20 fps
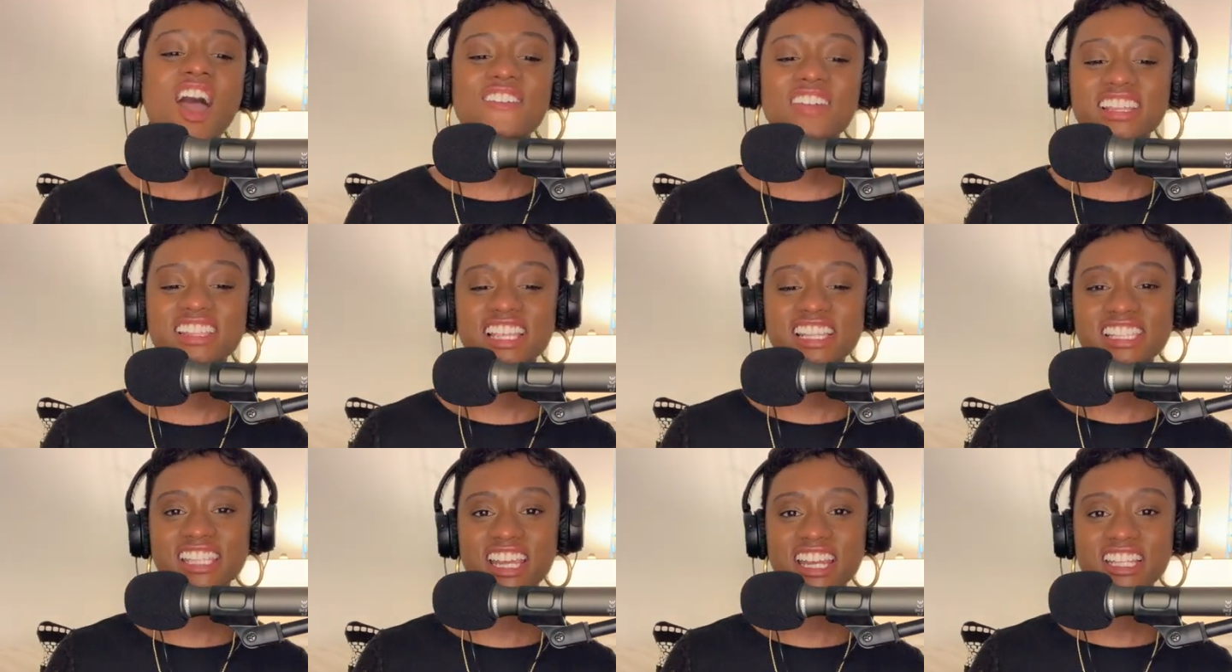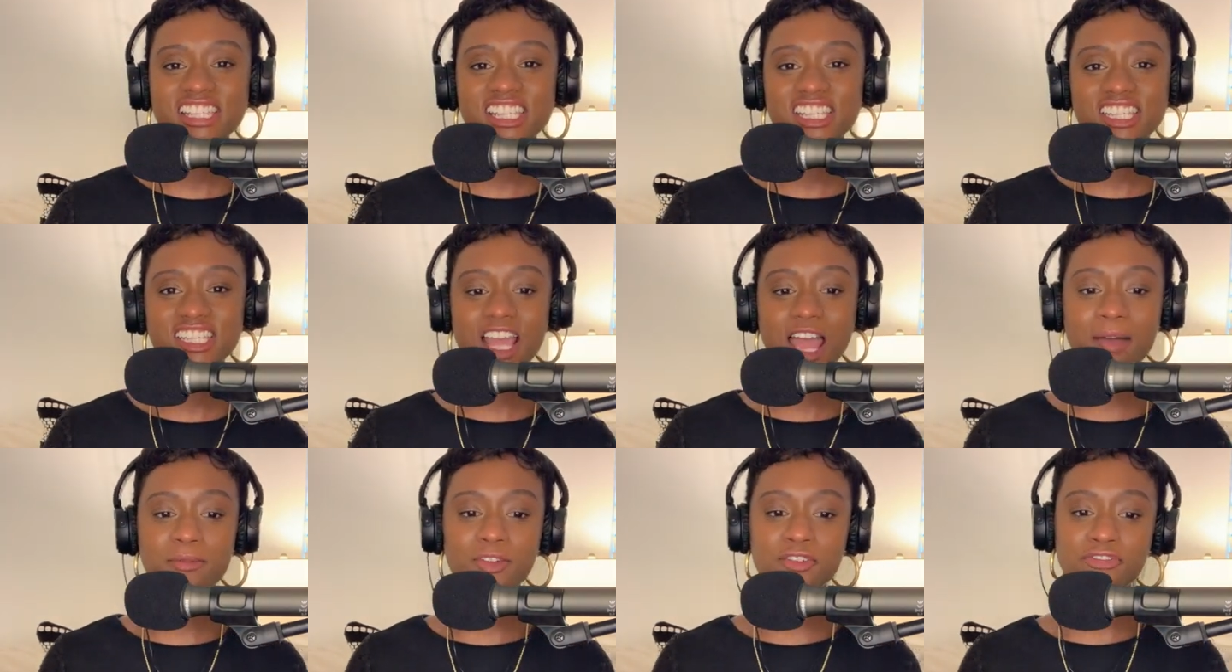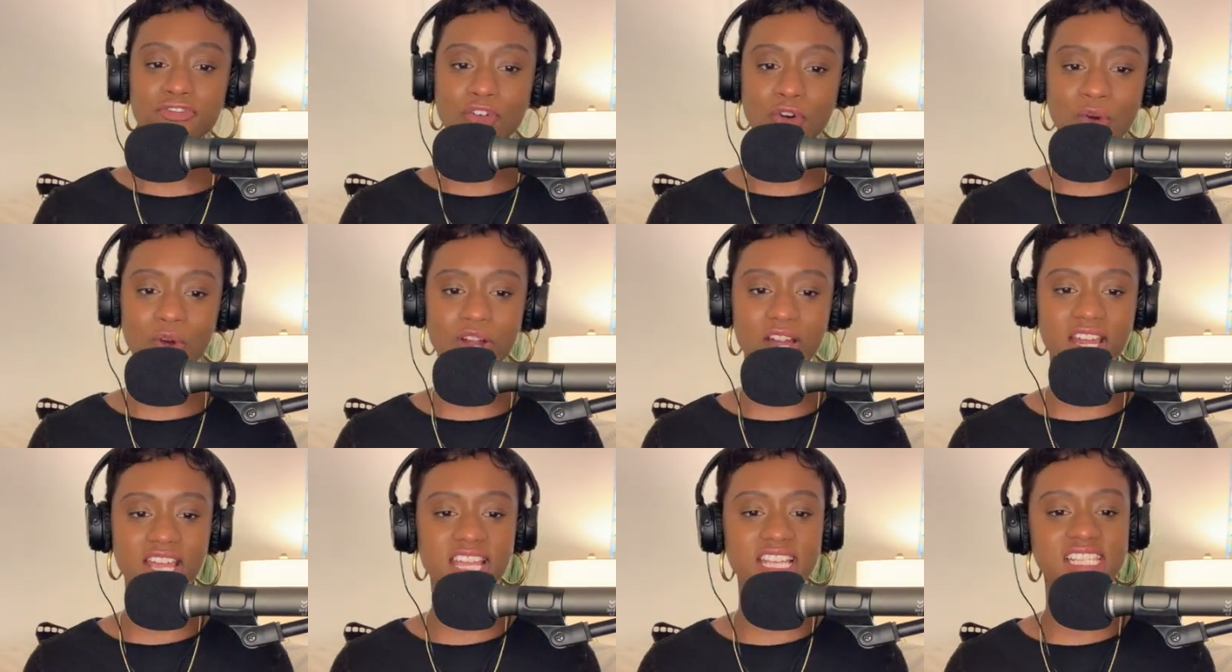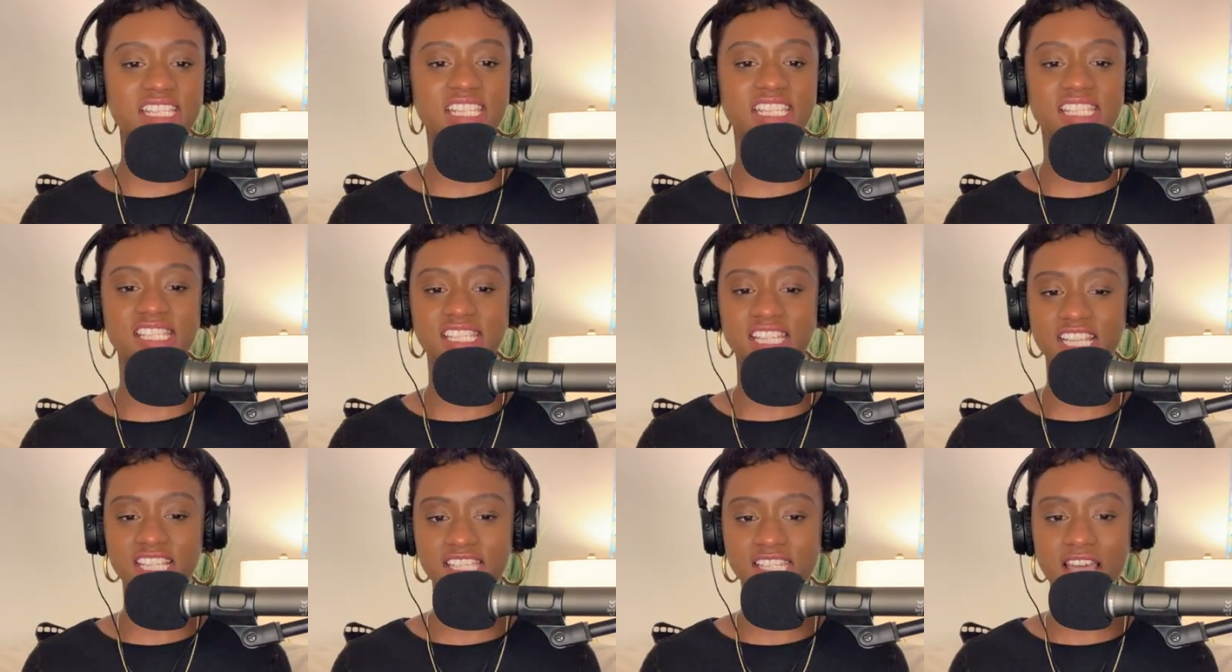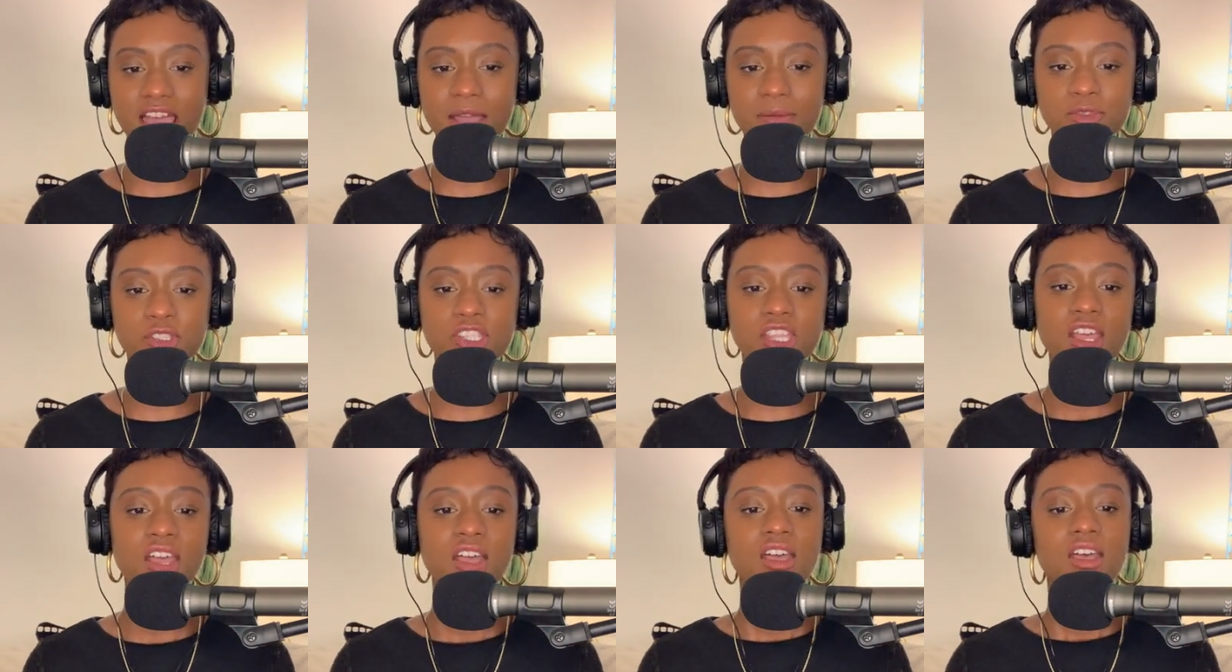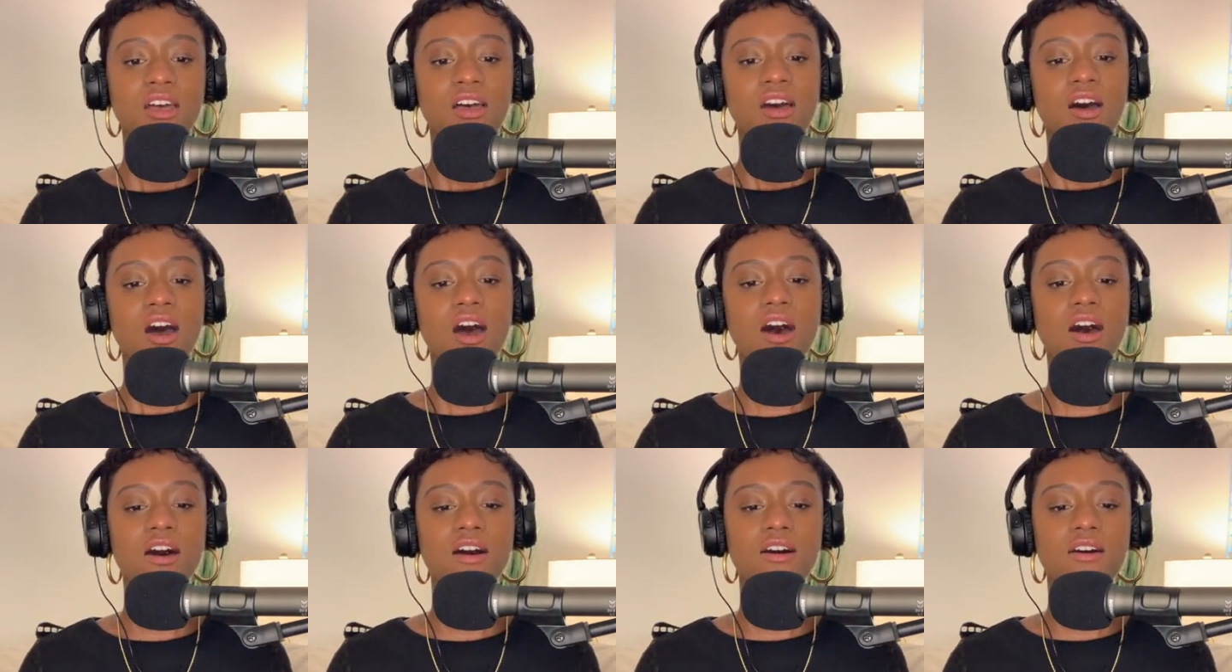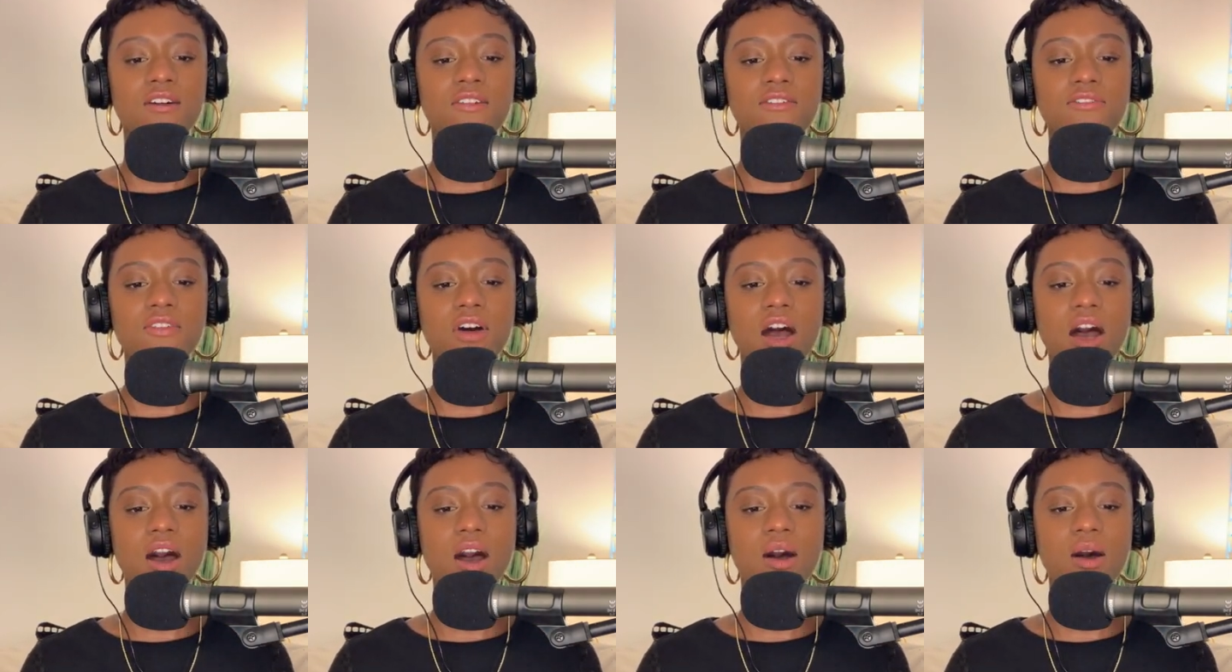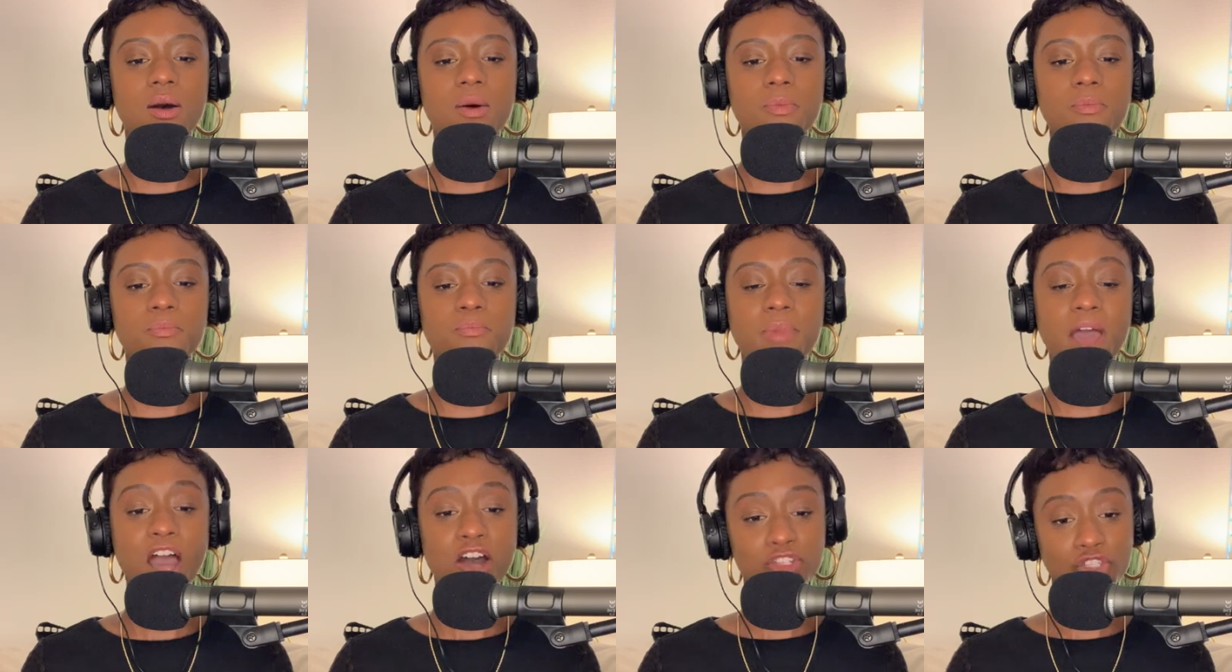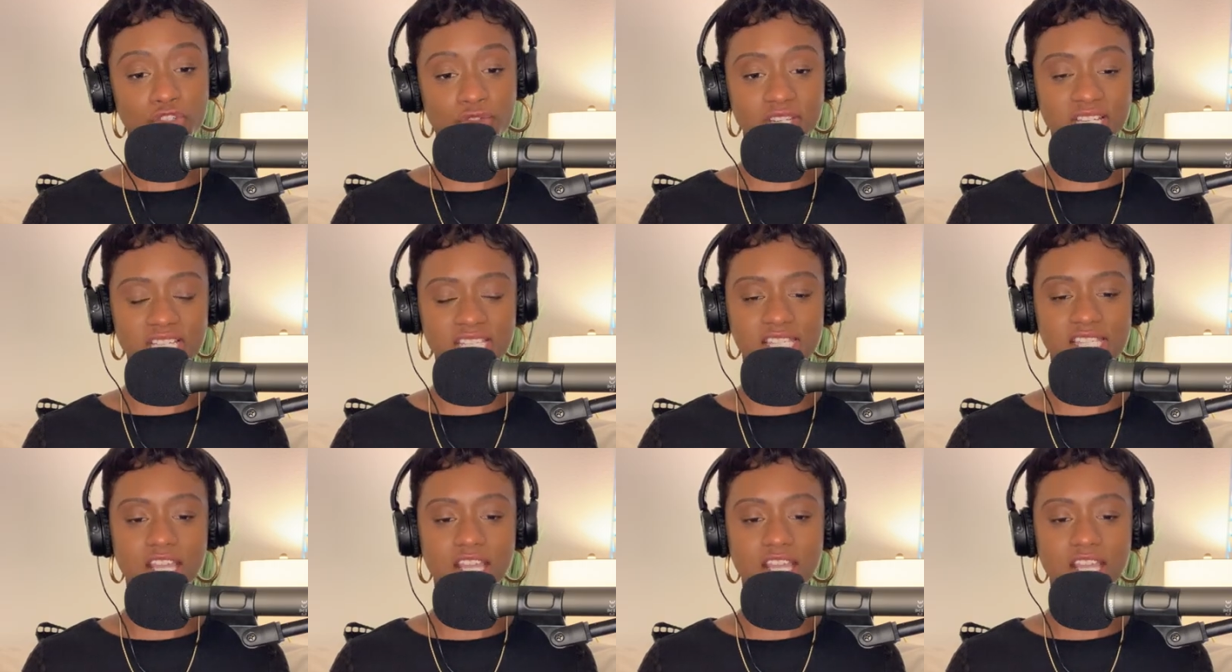All right, let's get into chapter four. It's the six types of um, boundaries.